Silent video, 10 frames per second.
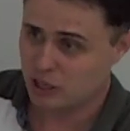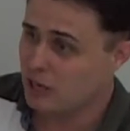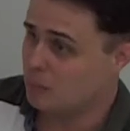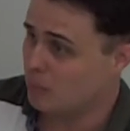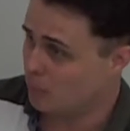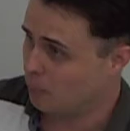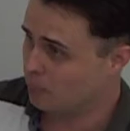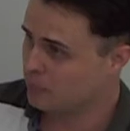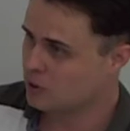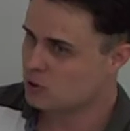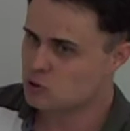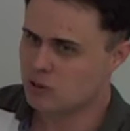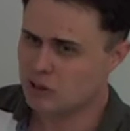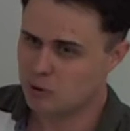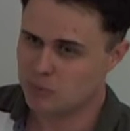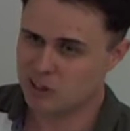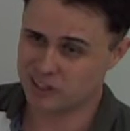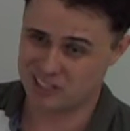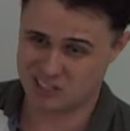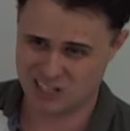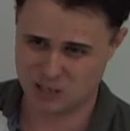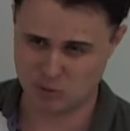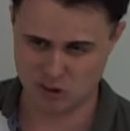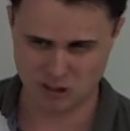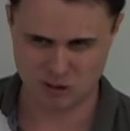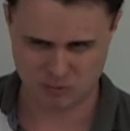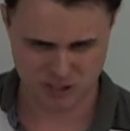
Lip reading: Time. So I think we better get time in there.